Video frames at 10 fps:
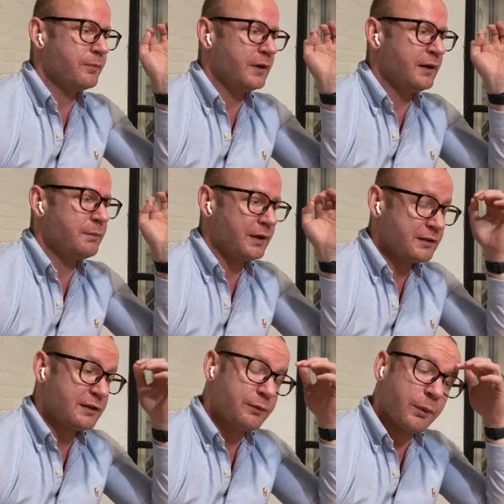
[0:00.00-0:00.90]
in a
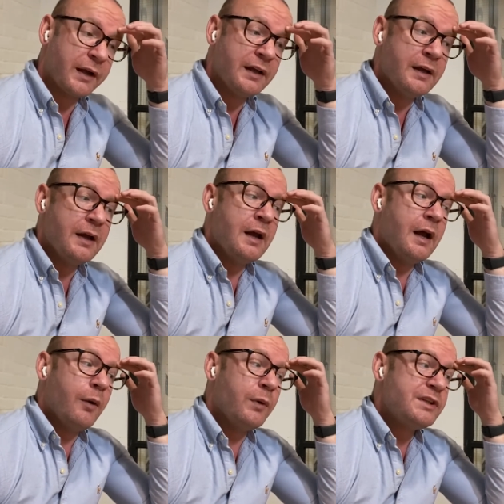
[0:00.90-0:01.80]
positive way,
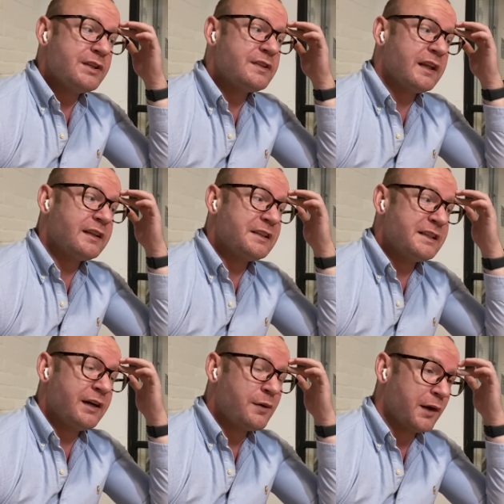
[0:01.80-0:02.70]
which is that they
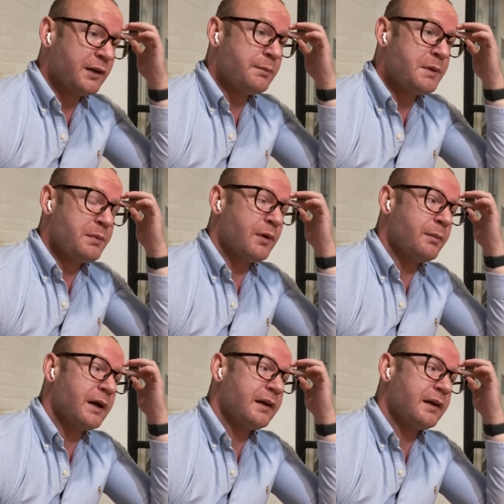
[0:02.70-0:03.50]
tell other people about it.